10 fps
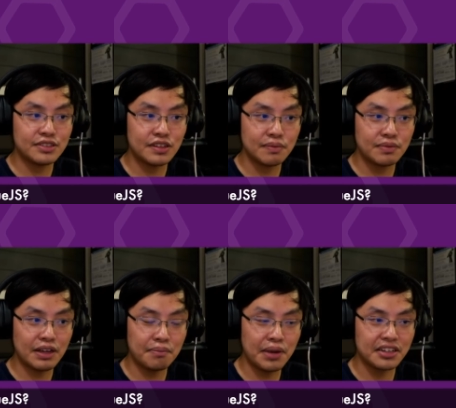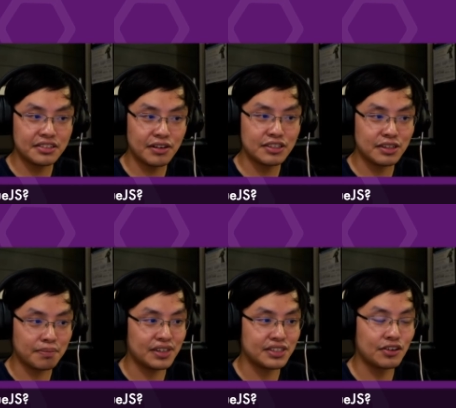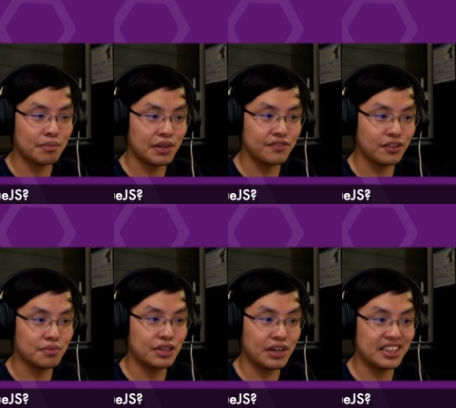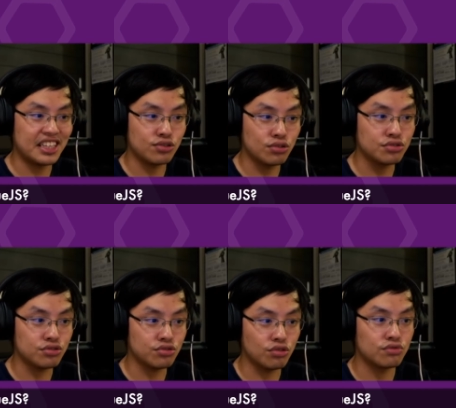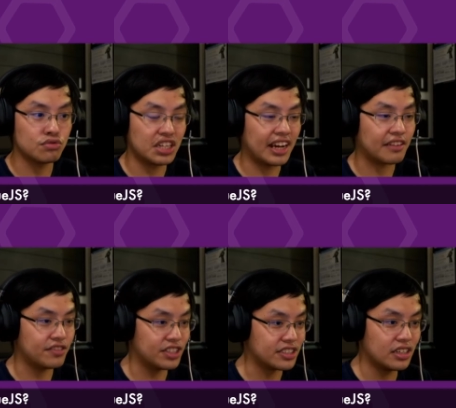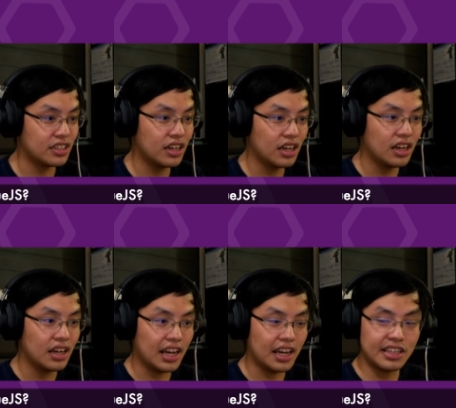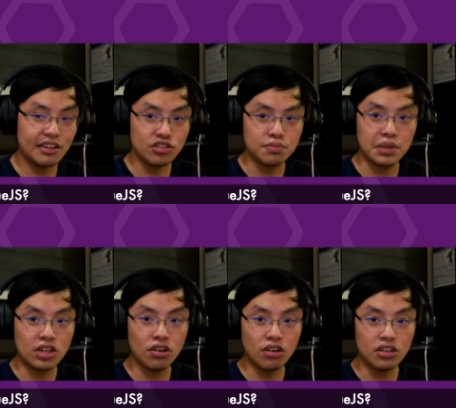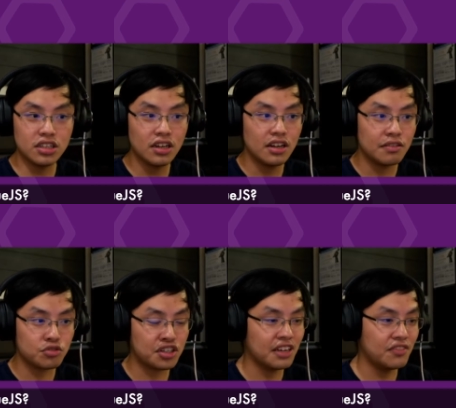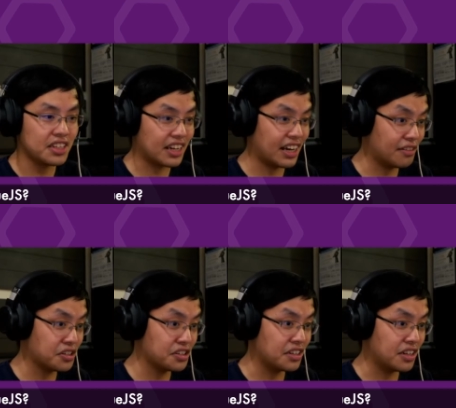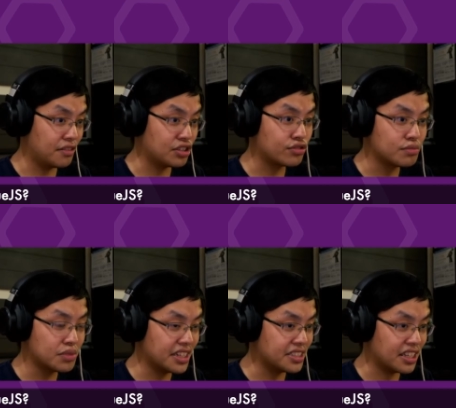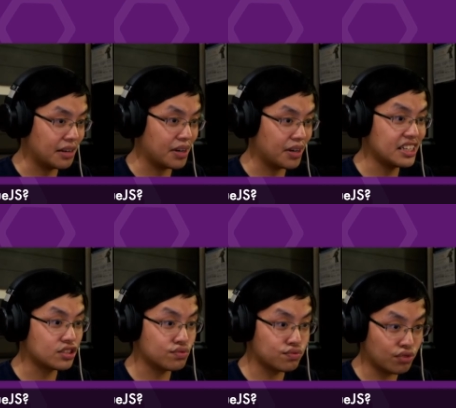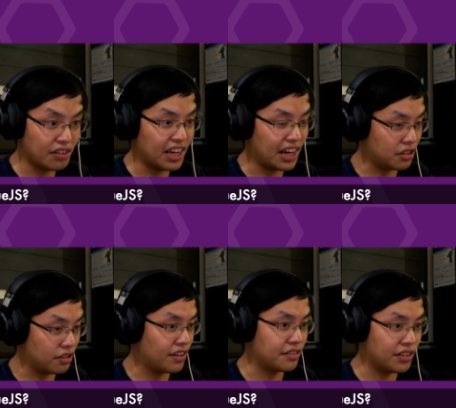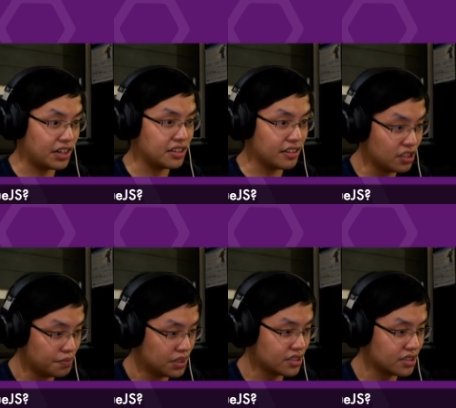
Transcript: that made a very surprising comment for me when they chose to go React first, and that was because given the current recruitment landscape, right, it's very hard to find front end developers,